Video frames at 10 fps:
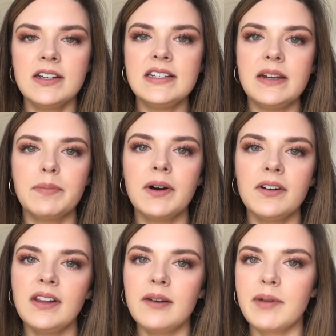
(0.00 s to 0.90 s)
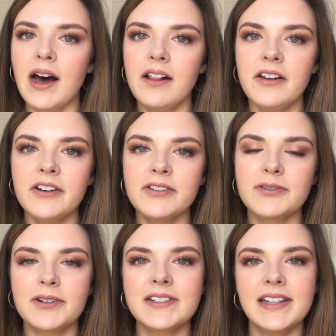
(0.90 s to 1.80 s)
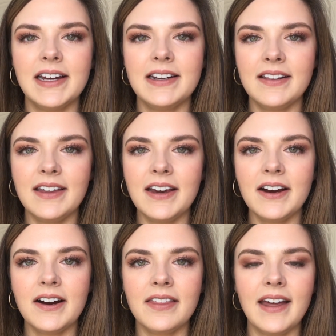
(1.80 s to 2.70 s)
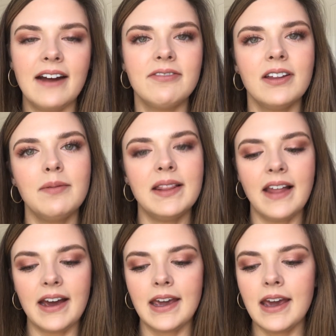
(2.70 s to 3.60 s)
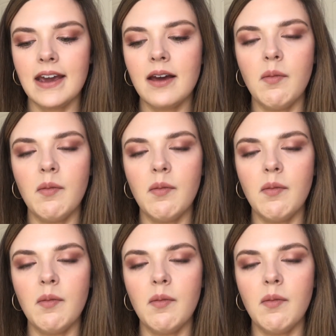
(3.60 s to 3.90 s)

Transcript: deeper lip colors towards the end of the year that I've really been liking,